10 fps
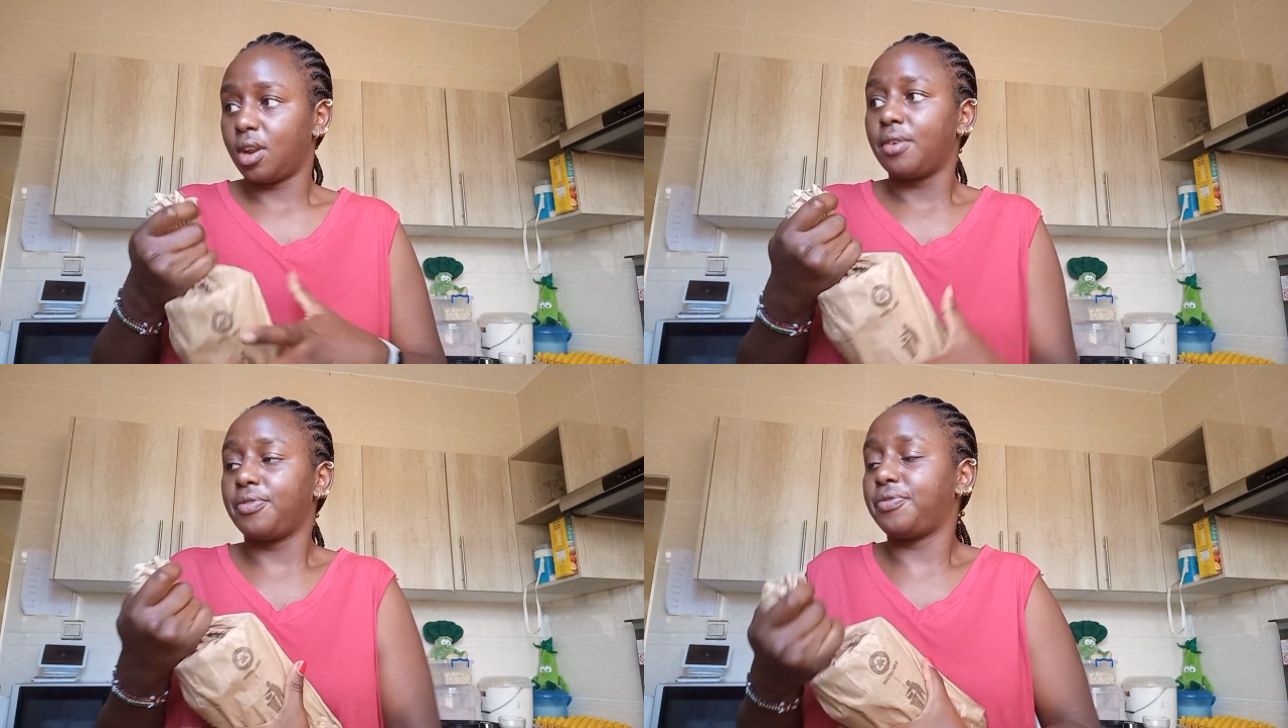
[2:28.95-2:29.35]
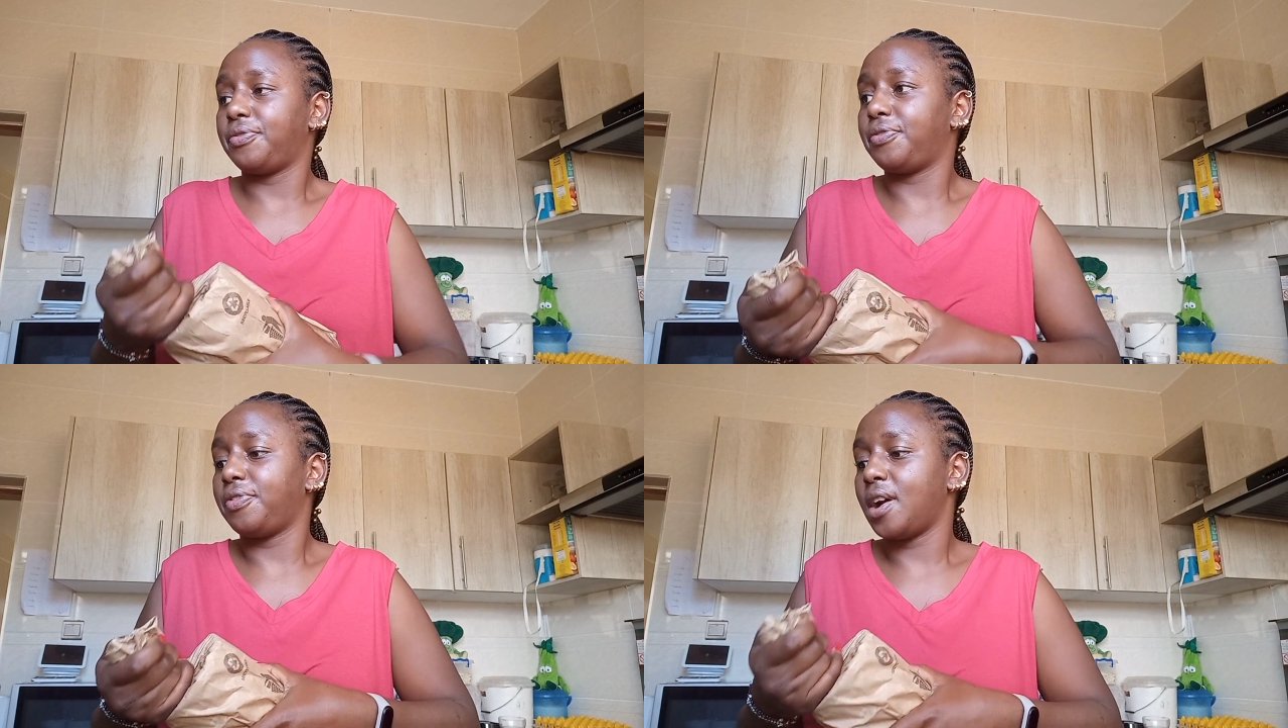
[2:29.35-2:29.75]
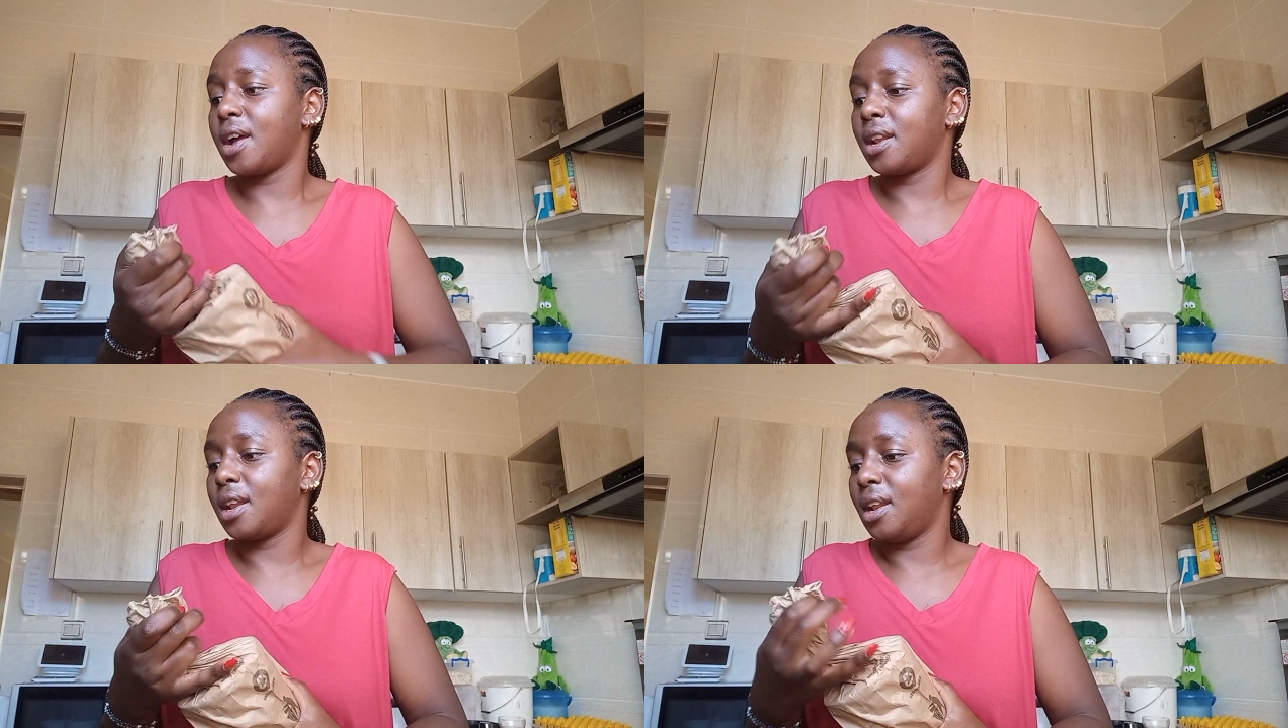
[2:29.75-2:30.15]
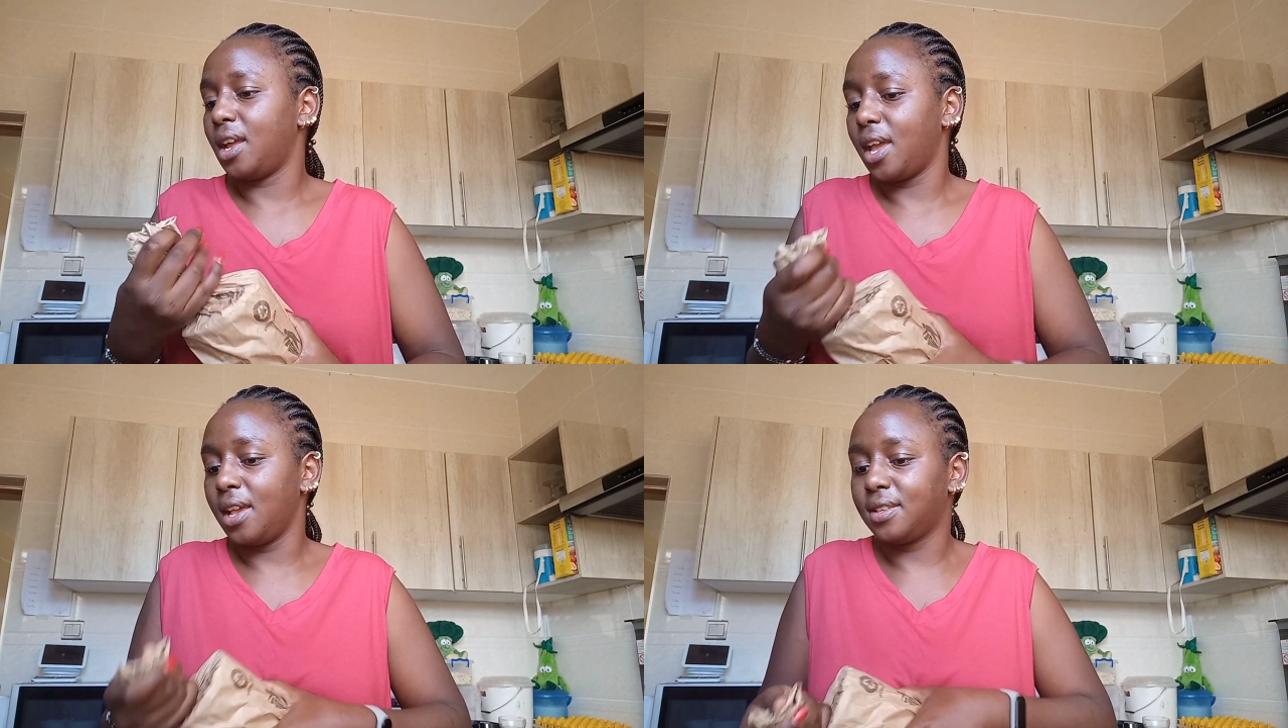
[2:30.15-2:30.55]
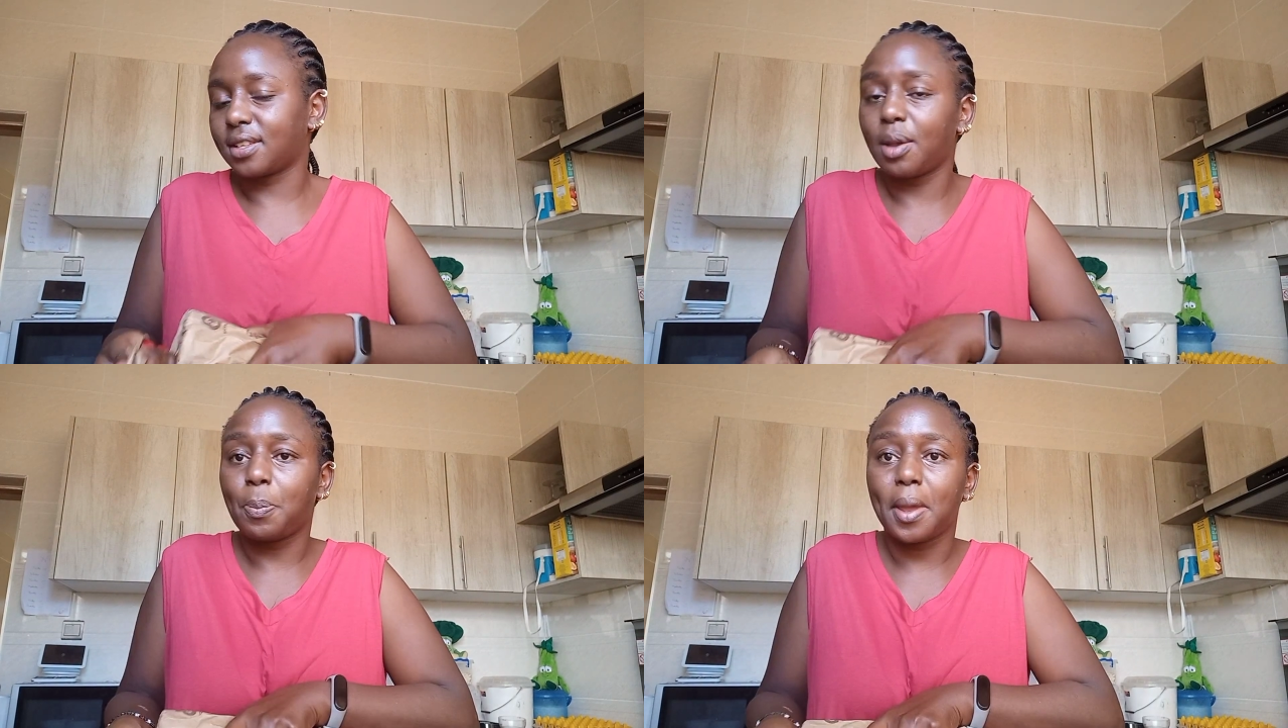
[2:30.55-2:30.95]
a fun
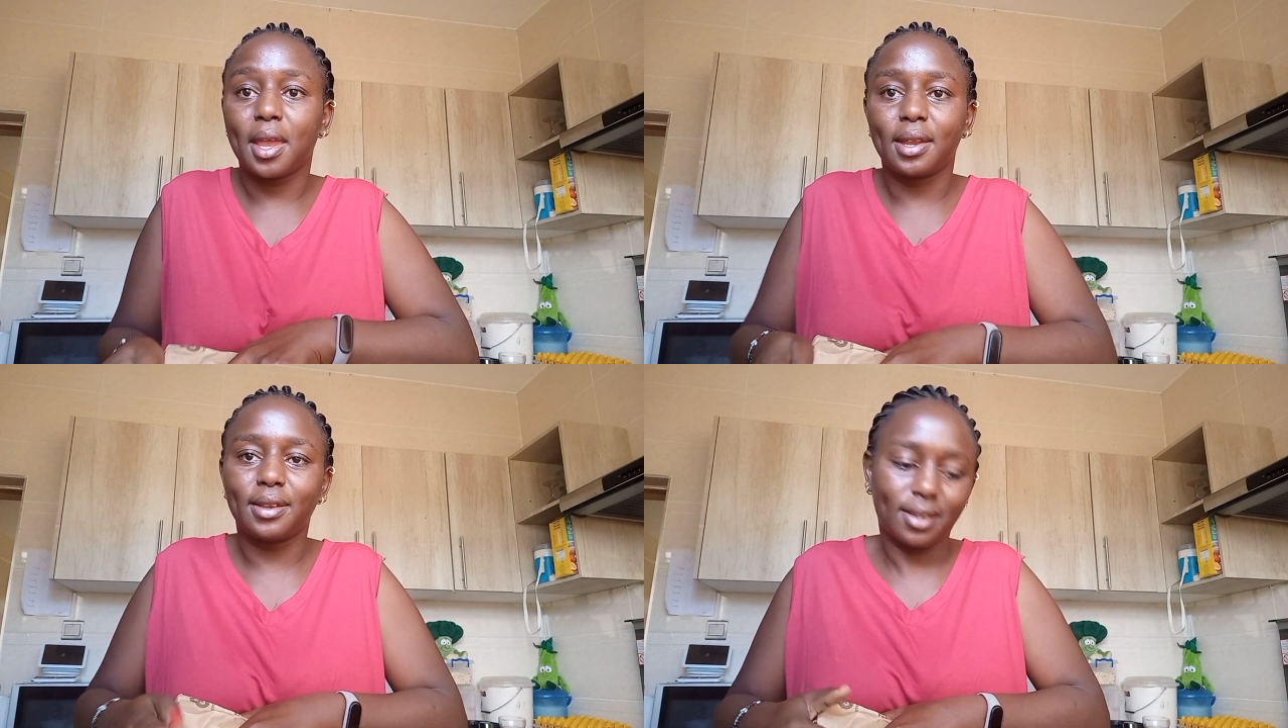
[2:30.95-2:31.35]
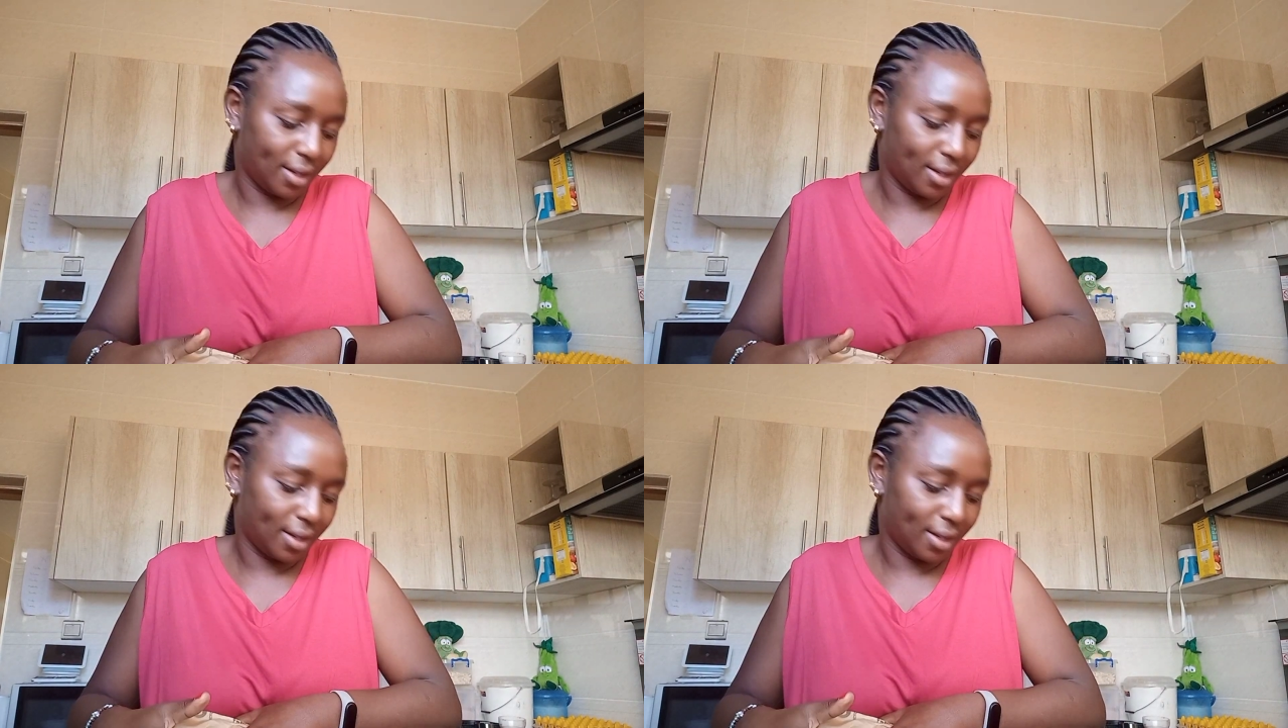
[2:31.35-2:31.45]
escapade.